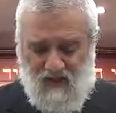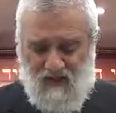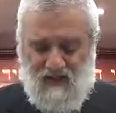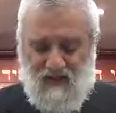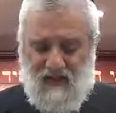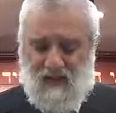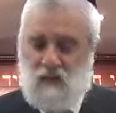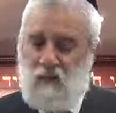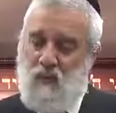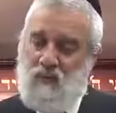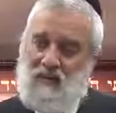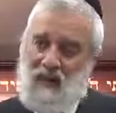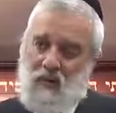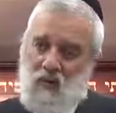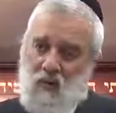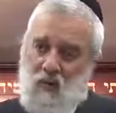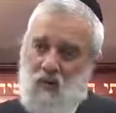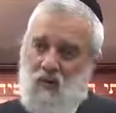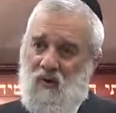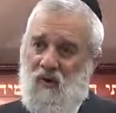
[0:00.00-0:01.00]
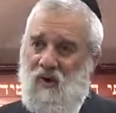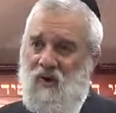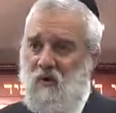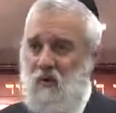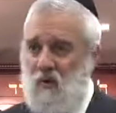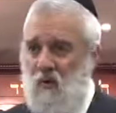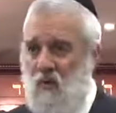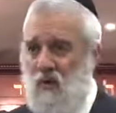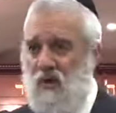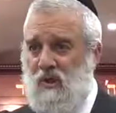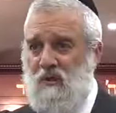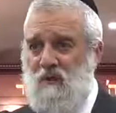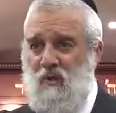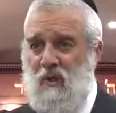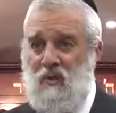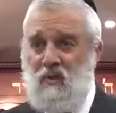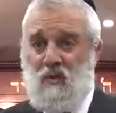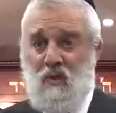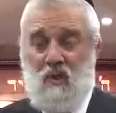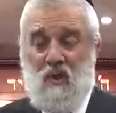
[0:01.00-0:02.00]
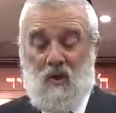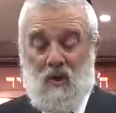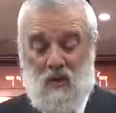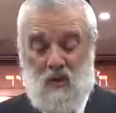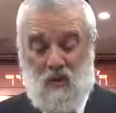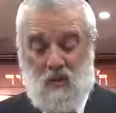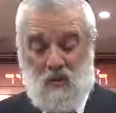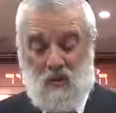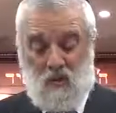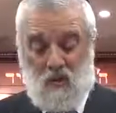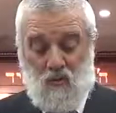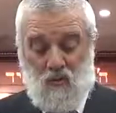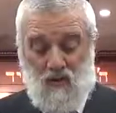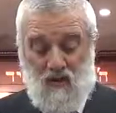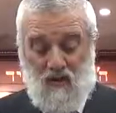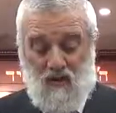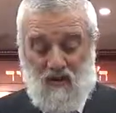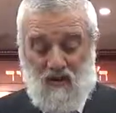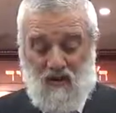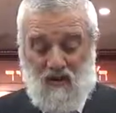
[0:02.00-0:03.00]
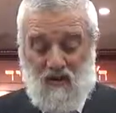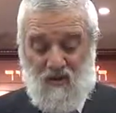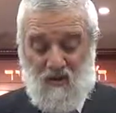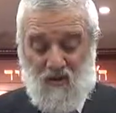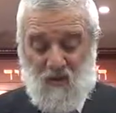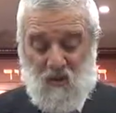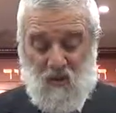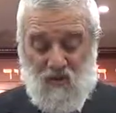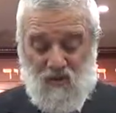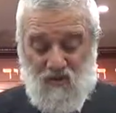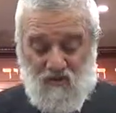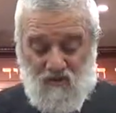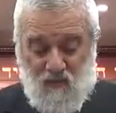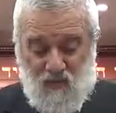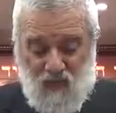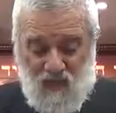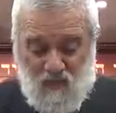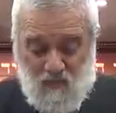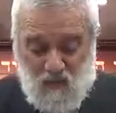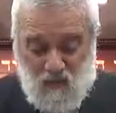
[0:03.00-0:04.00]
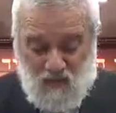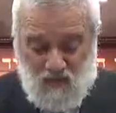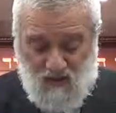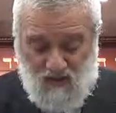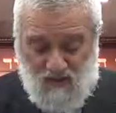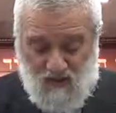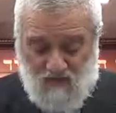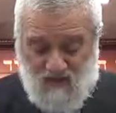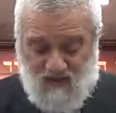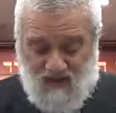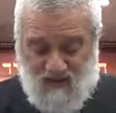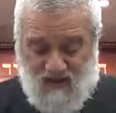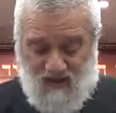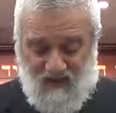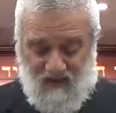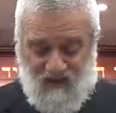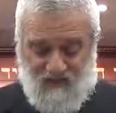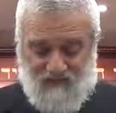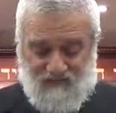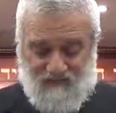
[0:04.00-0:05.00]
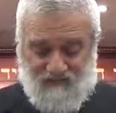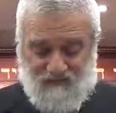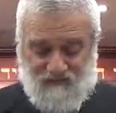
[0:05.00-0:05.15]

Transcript: And that's what they correlate or correspond to the 248 organs of the king.